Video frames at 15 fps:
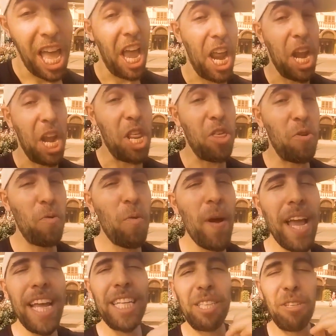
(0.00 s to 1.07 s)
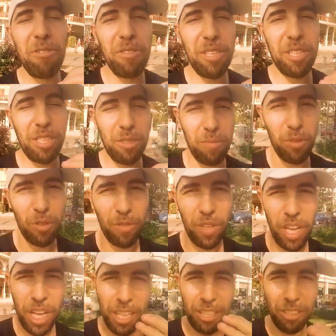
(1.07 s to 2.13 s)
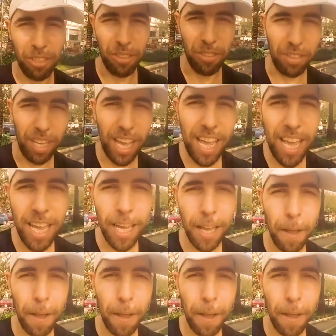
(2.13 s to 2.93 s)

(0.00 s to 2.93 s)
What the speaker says: And either way, do this move today.